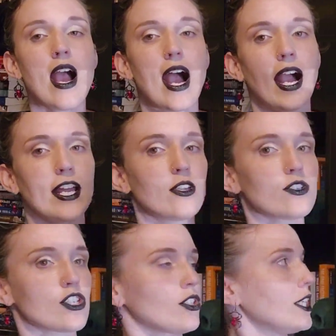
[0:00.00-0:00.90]
I
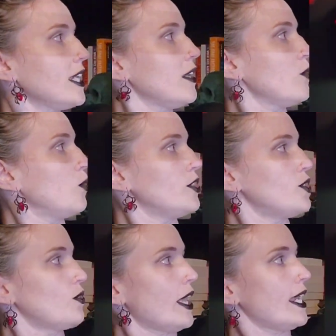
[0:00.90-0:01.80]
usually will
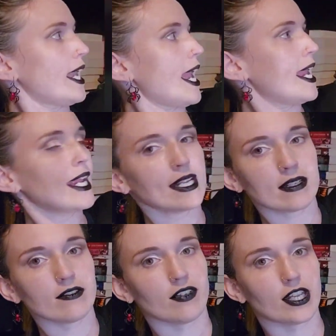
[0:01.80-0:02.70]
do like a
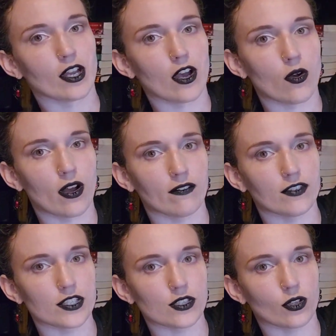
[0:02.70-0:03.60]
video of the
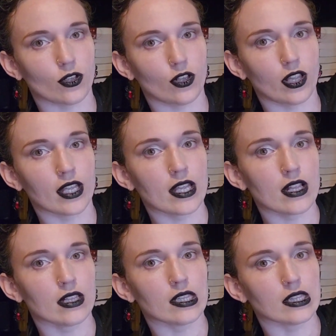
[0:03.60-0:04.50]
skull
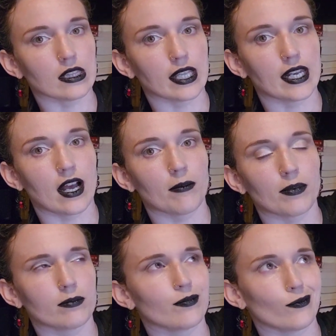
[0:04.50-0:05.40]
lit up,
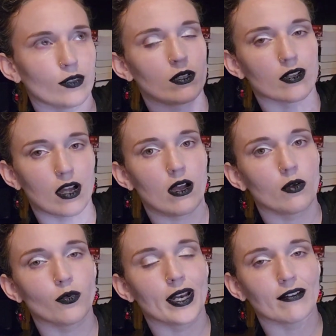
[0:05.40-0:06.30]

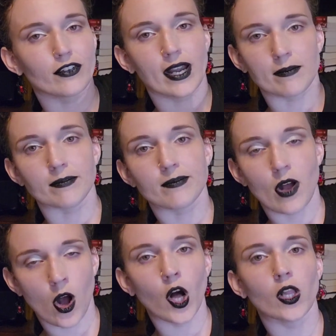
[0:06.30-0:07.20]
of whatever I'm
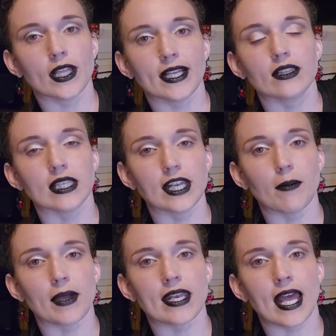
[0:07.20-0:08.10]
hauling lit
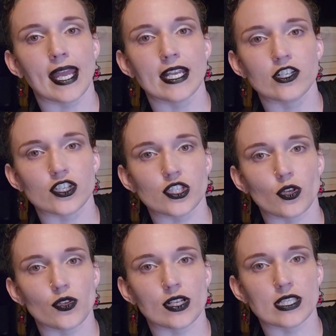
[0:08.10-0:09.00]
up at night, just so
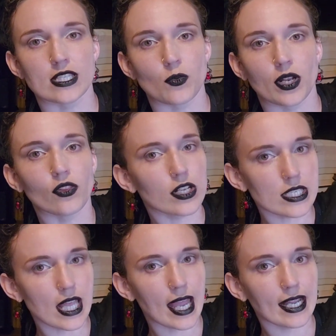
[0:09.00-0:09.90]
you can see what it looks
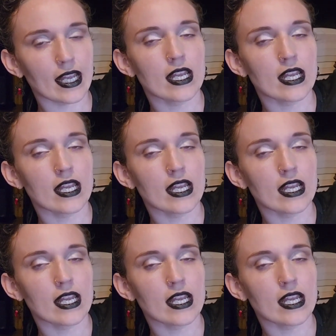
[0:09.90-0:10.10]
like.